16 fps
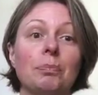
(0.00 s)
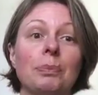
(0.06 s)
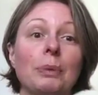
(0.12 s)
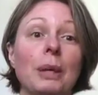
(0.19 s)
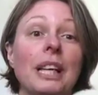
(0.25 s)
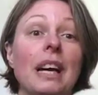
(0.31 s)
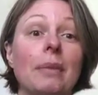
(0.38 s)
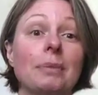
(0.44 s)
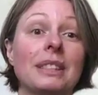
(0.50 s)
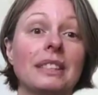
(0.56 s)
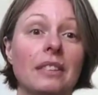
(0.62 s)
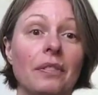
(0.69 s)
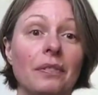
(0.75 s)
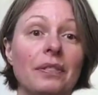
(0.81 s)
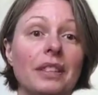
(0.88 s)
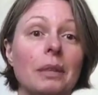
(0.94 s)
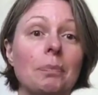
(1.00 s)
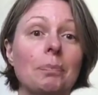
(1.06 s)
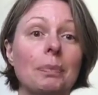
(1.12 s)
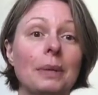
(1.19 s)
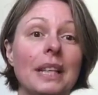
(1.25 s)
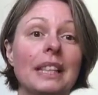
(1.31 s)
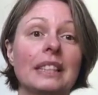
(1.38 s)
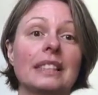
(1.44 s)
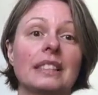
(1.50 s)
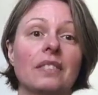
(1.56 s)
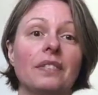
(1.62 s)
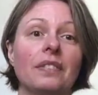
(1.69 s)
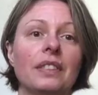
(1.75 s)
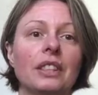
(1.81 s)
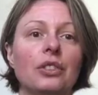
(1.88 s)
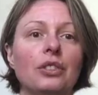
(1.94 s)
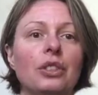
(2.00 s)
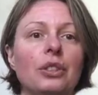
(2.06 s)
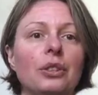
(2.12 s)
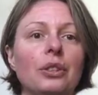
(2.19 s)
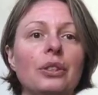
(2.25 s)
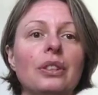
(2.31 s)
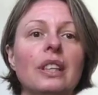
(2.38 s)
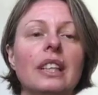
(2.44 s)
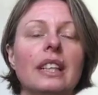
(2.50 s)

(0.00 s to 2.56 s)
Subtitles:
becomes something big, something new,